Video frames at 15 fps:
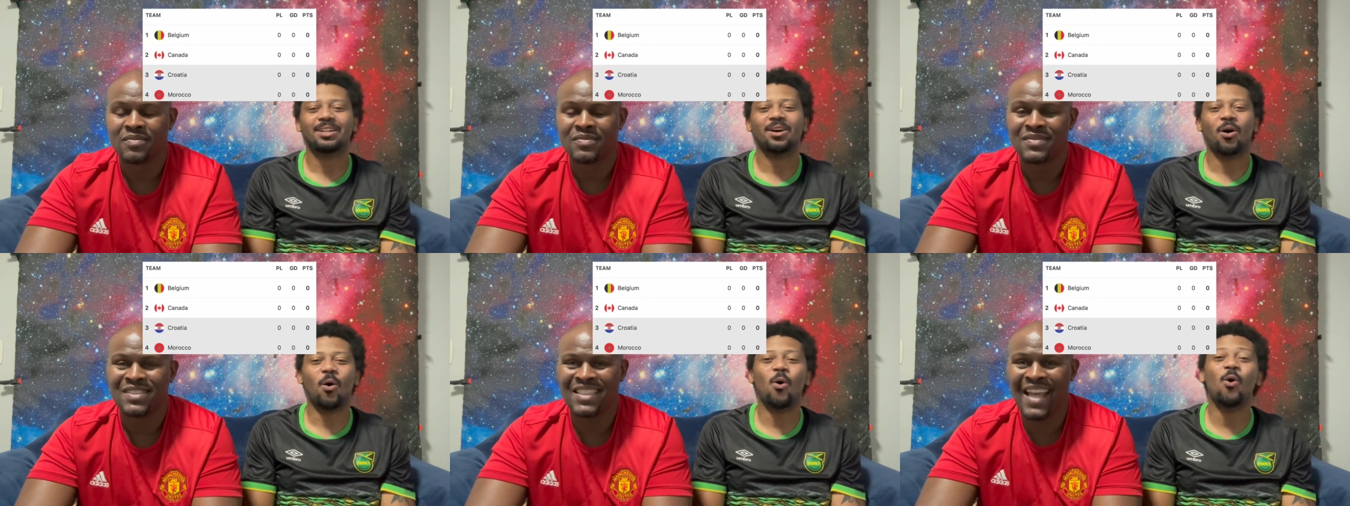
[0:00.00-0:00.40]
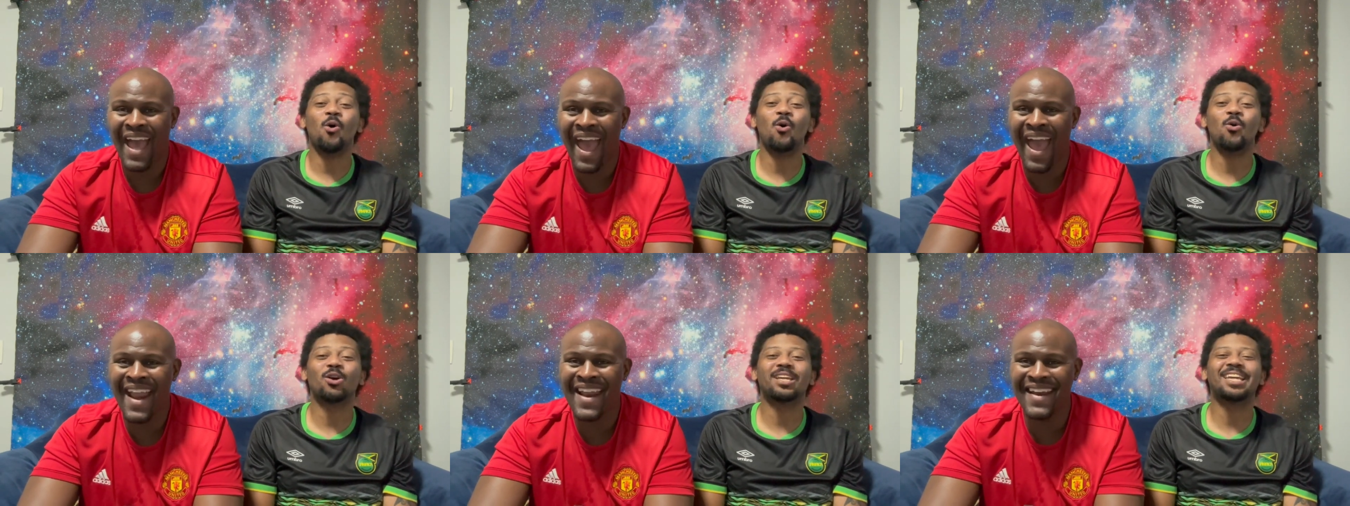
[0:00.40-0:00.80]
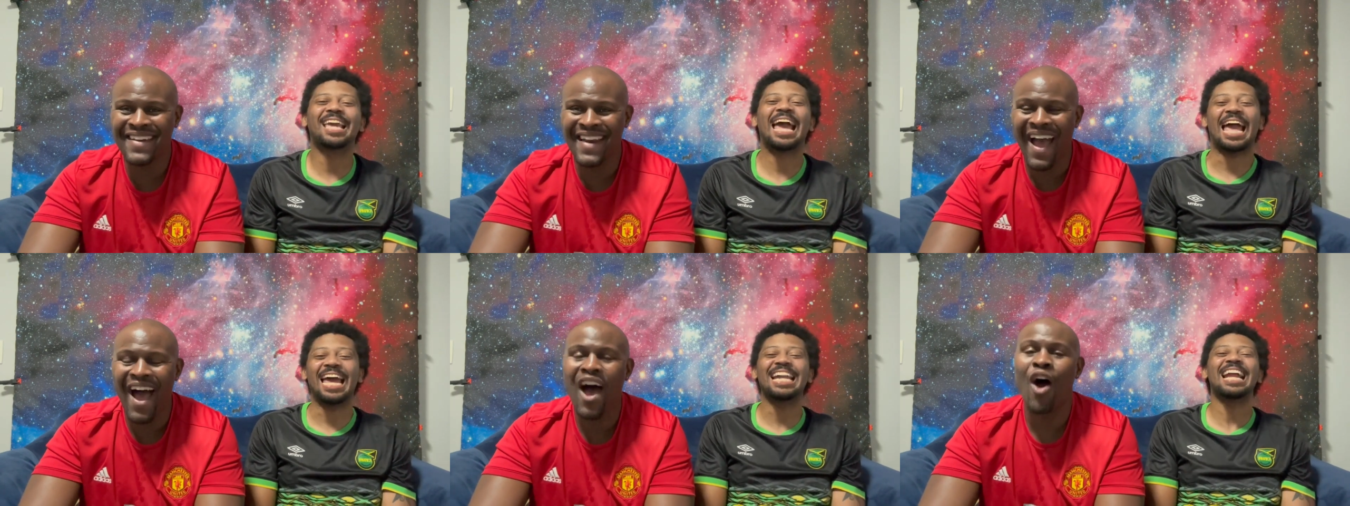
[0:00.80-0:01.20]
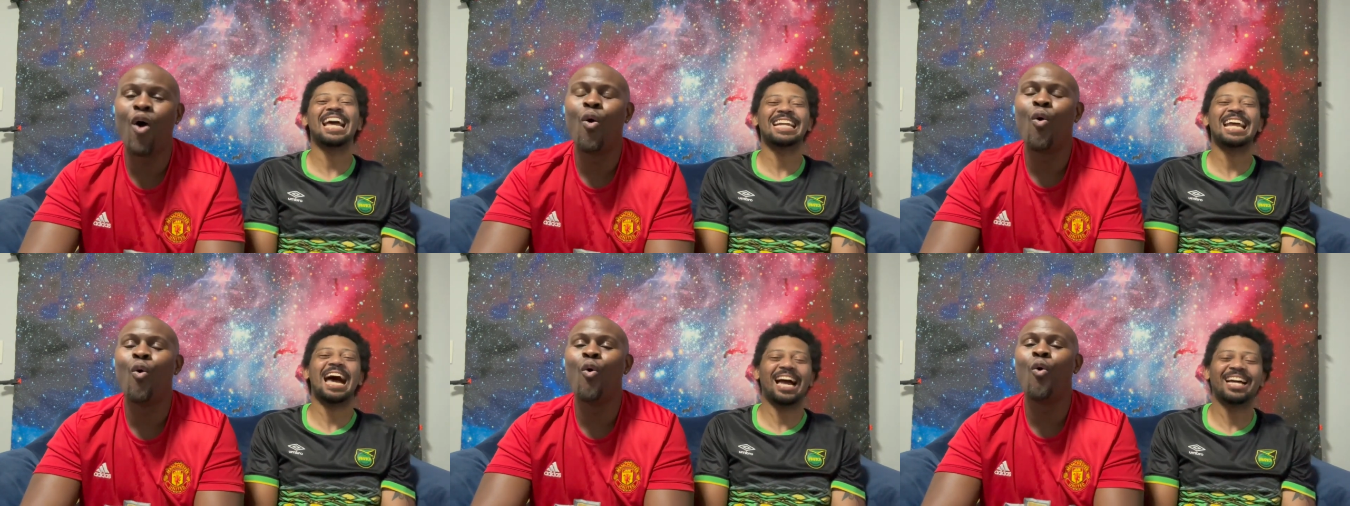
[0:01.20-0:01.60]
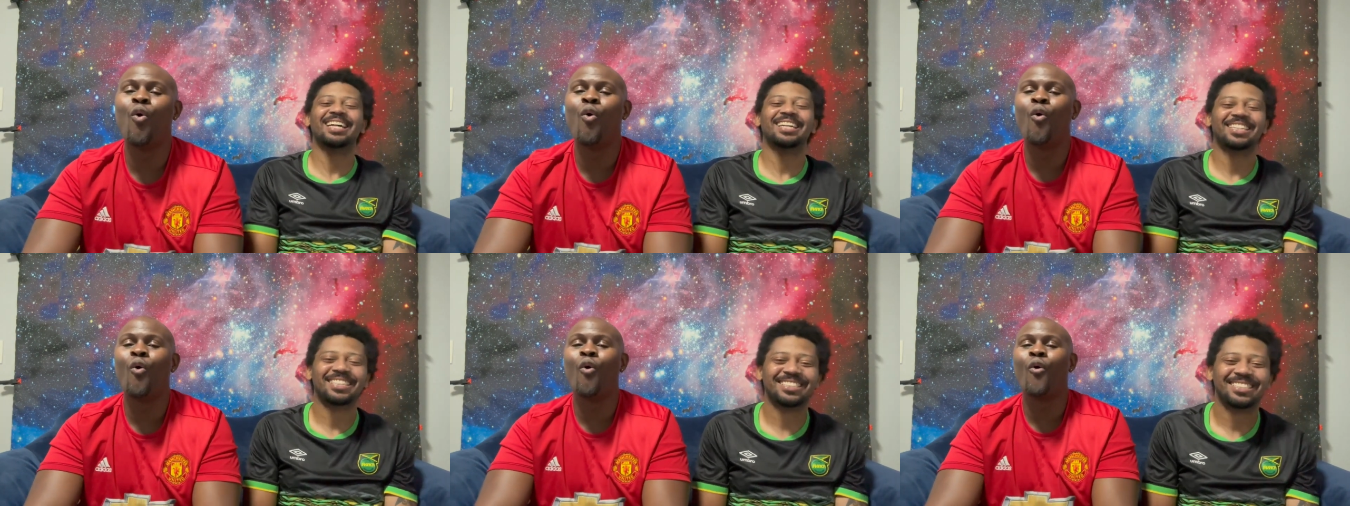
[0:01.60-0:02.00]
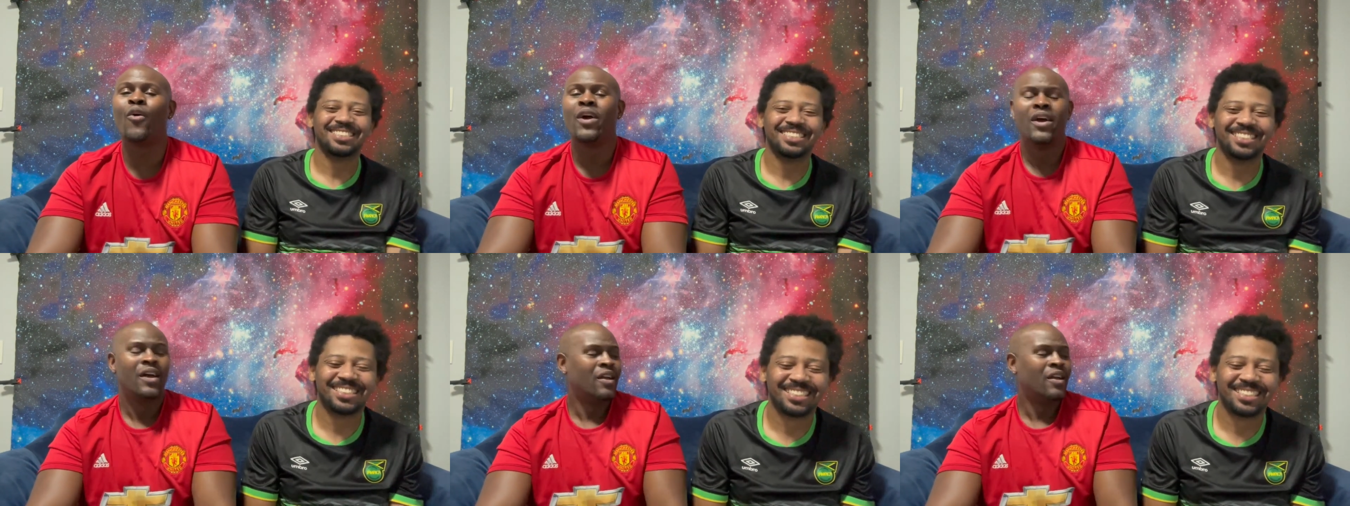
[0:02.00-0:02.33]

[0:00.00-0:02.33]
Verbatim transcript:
Speaker 1: Oh, Canada? Canada. Oh.